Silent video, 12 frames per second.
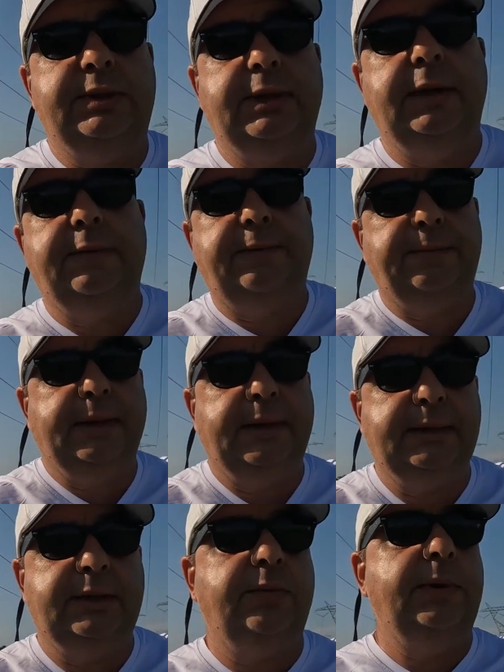stuff
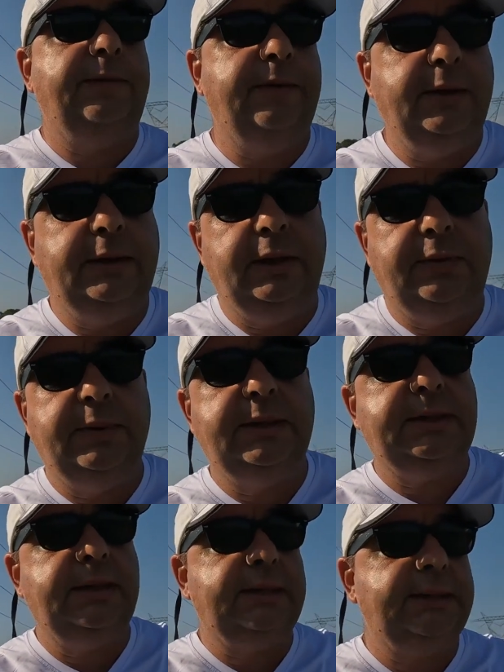that's $350,
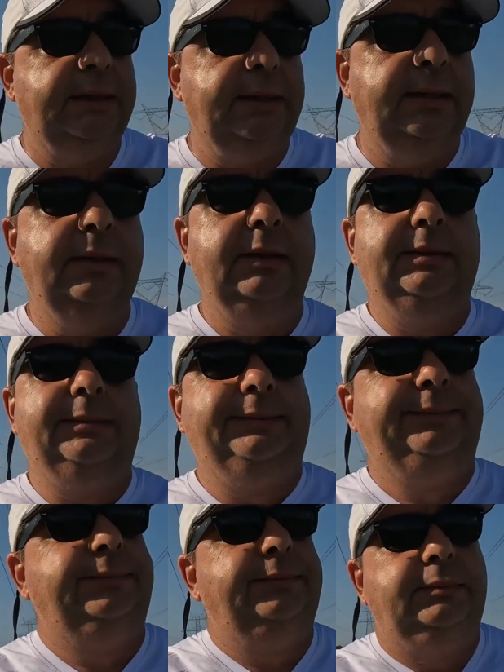$360,
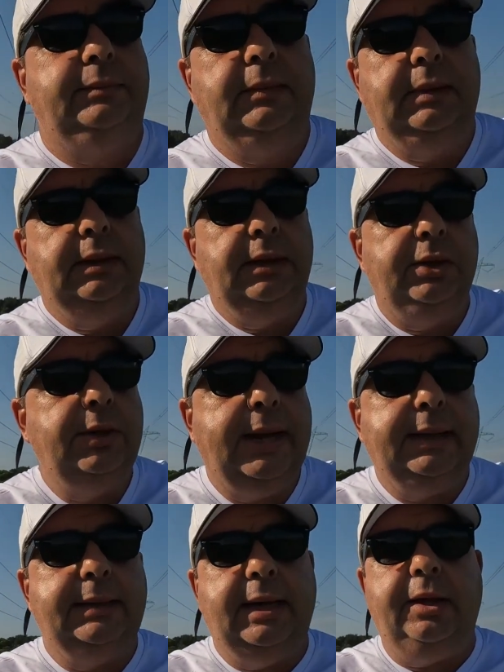you got
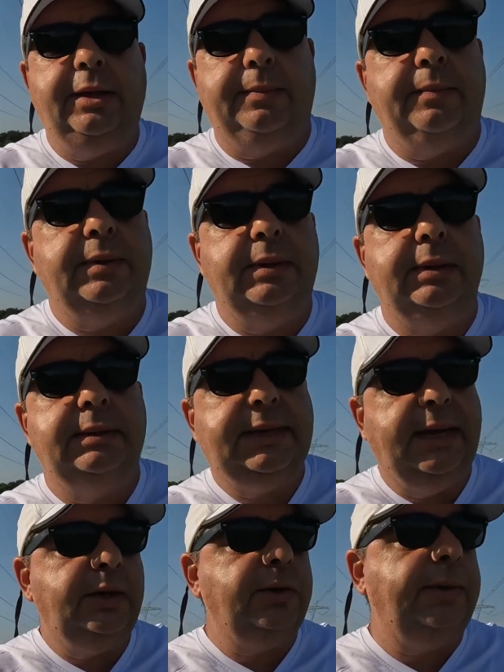to tell them,
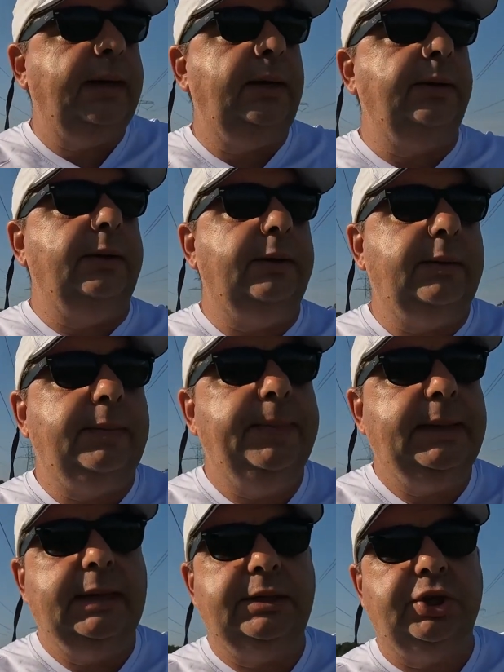stand your ground,
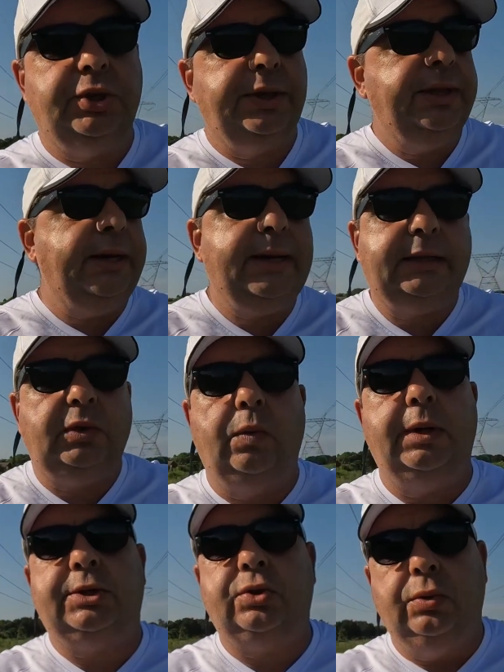because they're not the
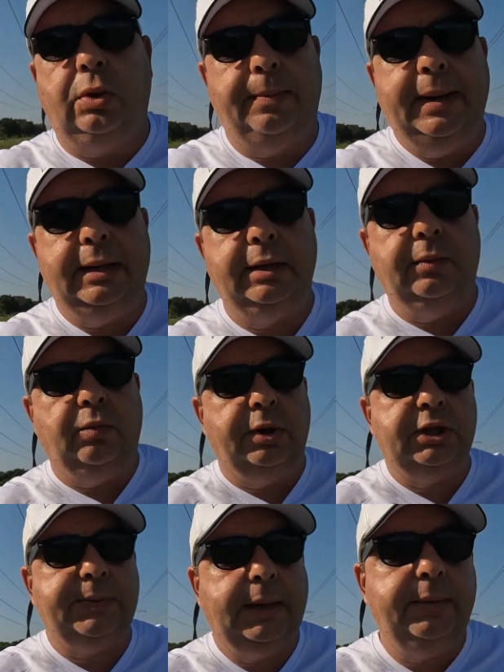ones who are making the
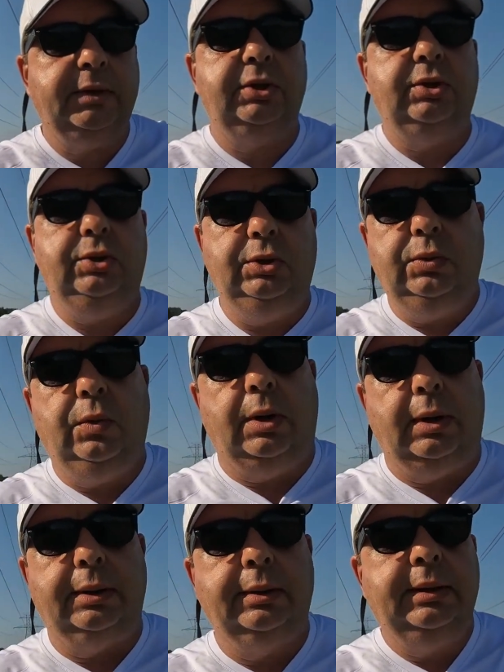mortgage payments, you
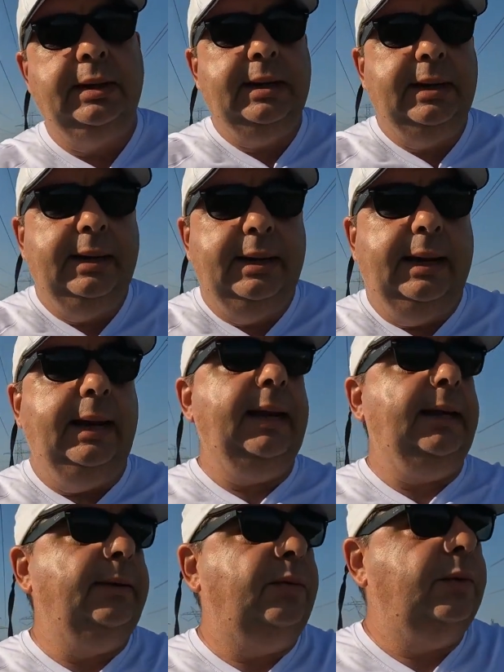are.
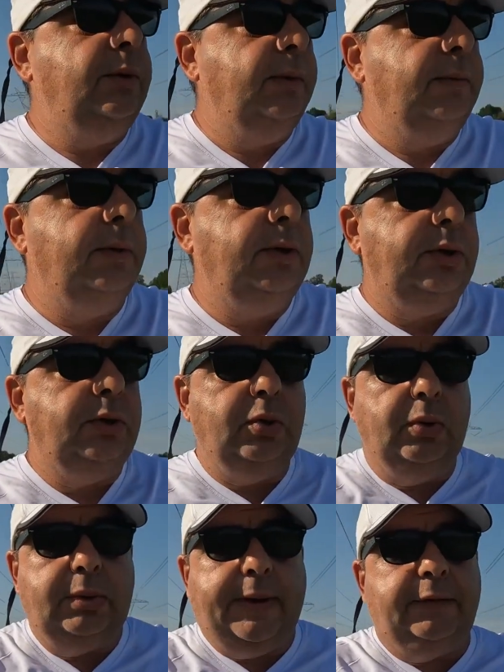And
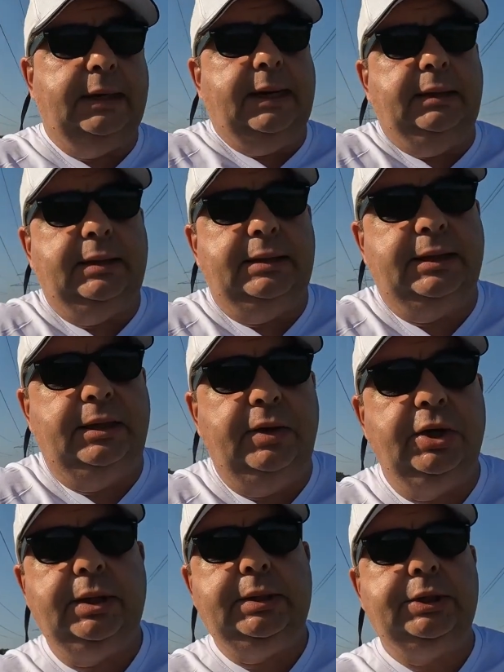you have to take into
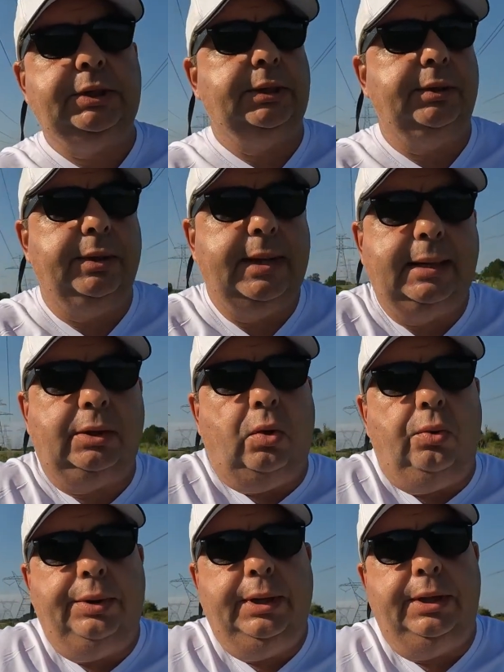consideration not
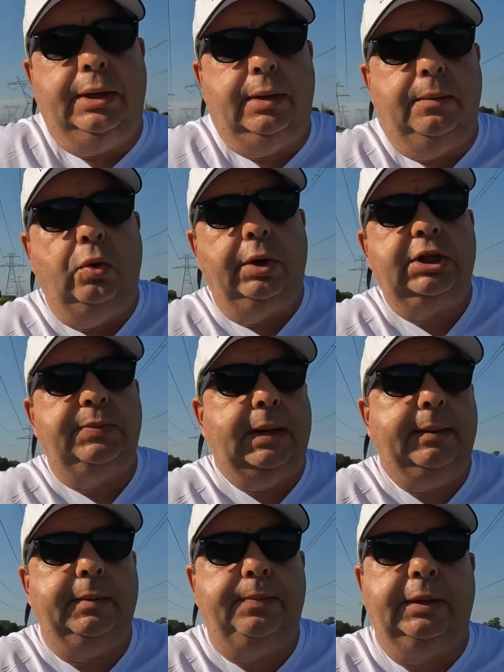only the mortgage
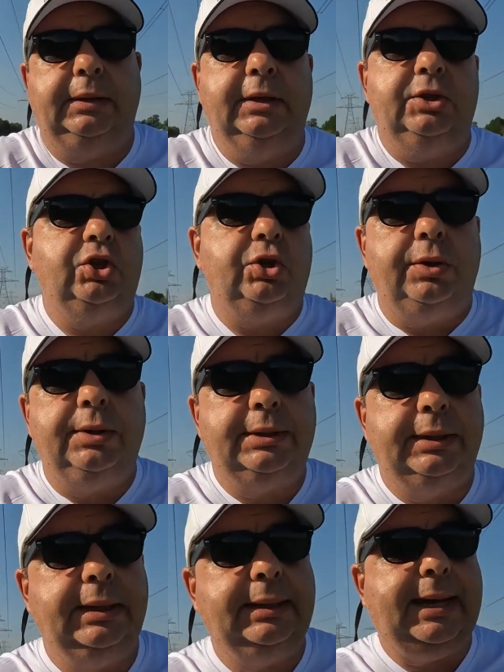payment, but the insurance
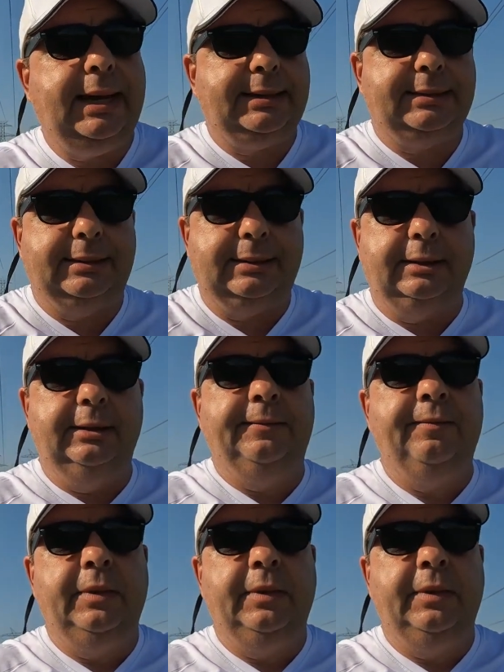and the taxes.